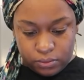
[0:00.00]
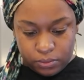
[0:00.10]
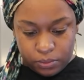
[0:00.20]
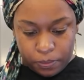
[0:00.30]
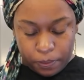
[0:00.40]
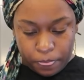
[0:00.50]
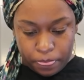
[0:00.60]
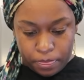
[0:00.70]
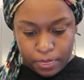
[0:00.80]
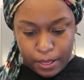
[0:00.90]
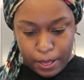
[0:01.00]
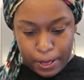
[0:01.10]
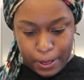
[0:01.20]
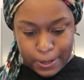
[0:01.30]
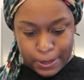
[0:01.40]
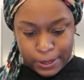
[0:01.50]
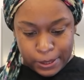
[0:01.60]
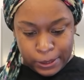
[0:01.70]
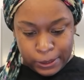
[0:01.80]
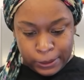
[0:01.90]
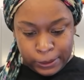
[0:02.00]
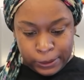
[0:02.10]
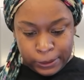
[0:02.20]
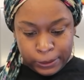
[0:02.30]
No one is speaking in this clip.